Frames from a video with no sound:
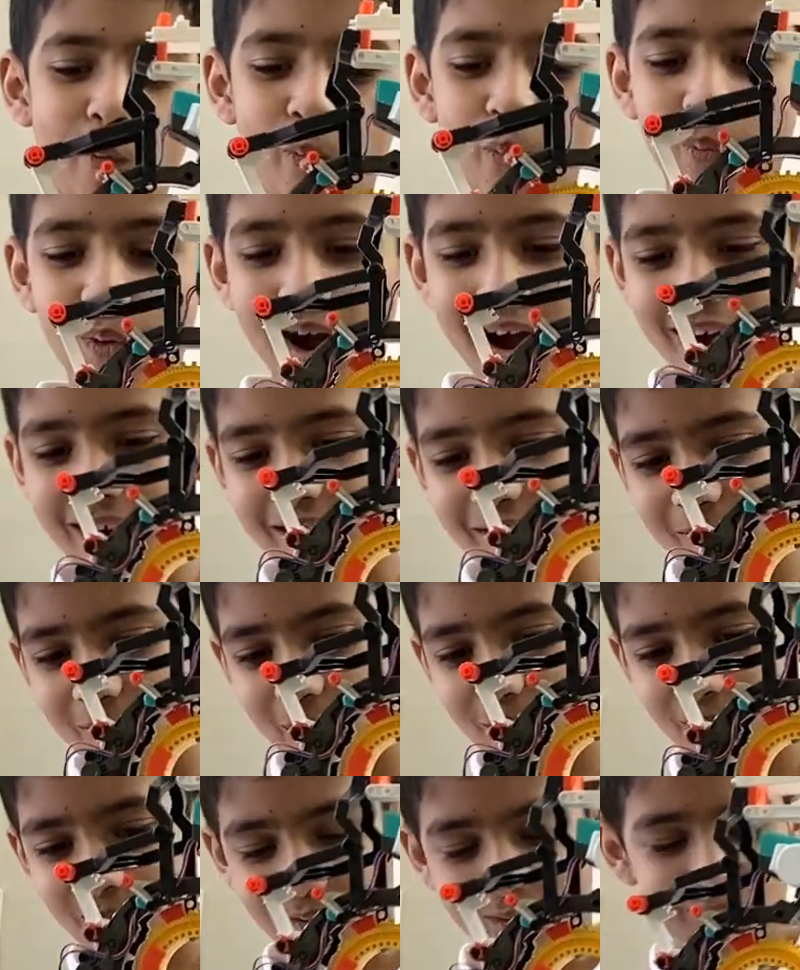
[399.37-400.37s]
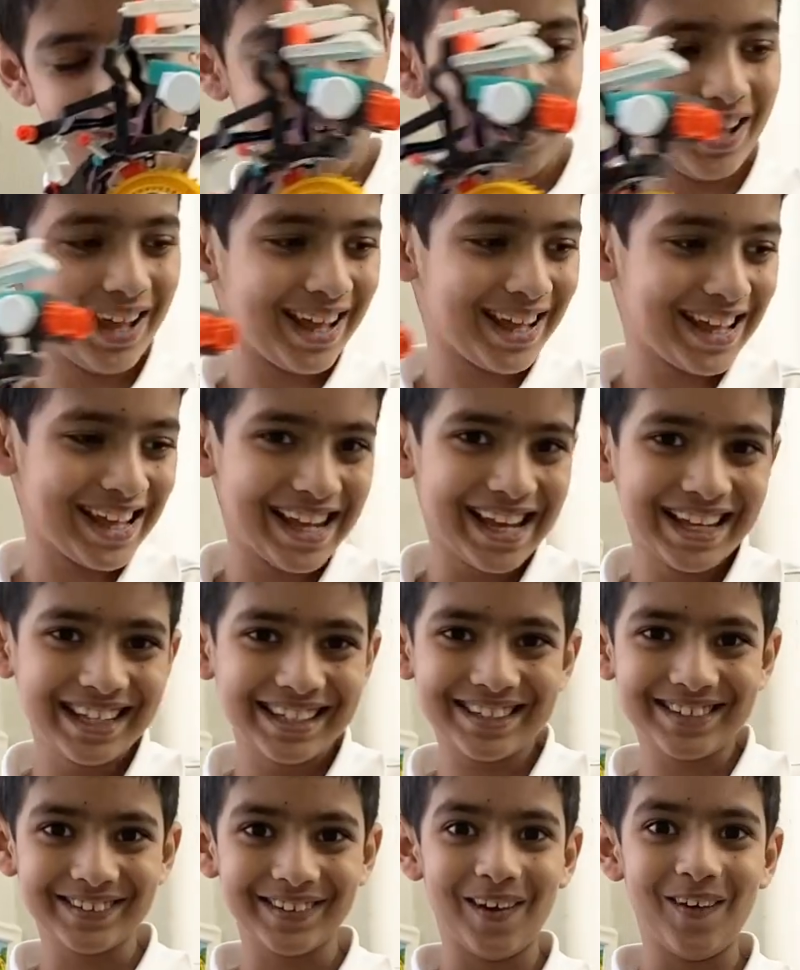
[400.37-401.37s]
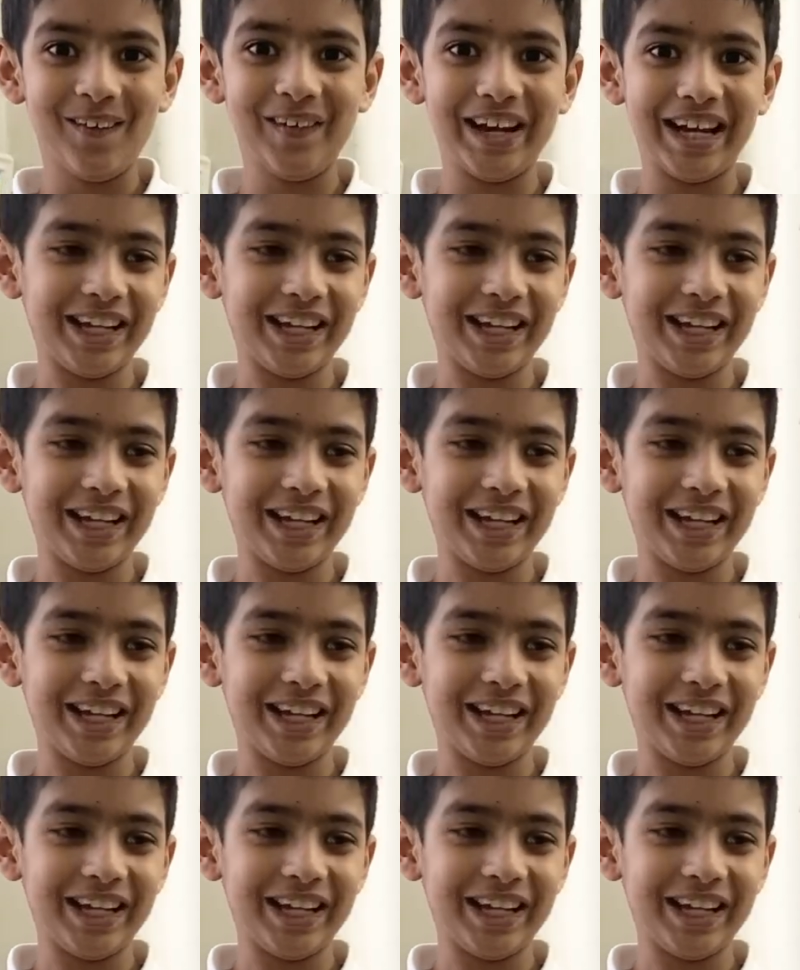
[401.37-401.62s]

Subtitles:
Whoa! So